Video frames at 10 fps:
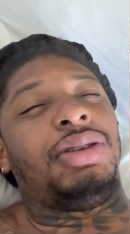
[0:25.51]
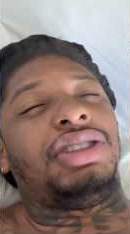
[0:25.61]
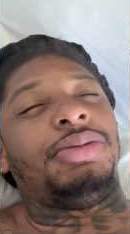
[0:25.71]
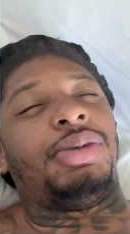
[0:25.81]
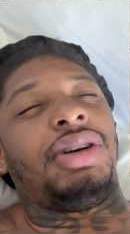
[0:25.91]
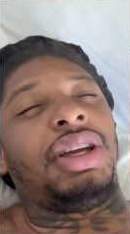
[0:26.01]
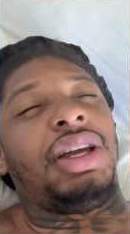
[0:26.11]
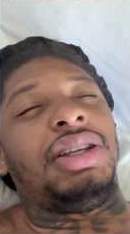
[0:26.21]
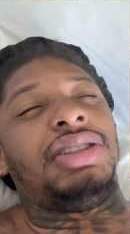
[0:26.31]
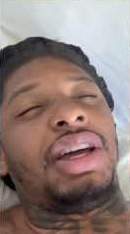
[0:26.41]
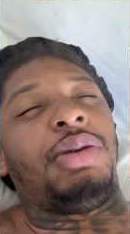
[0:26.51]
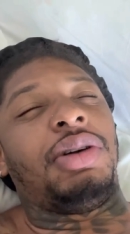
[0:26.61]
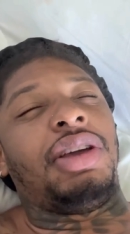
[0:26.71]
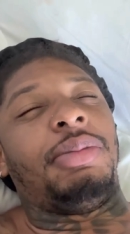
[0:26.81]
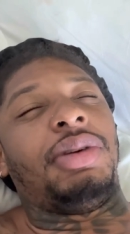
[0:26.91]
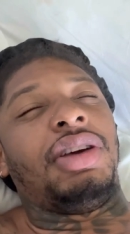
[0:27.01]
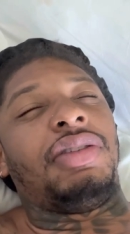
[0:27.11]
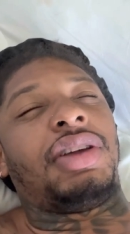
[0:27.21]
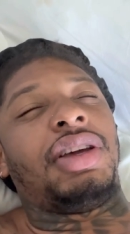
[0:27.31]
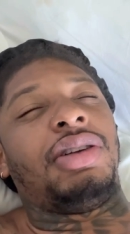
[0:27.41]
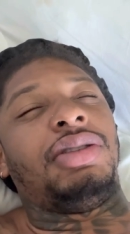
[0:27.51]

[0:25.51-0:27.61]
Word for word: It's your boy EJ with NBF Kennel,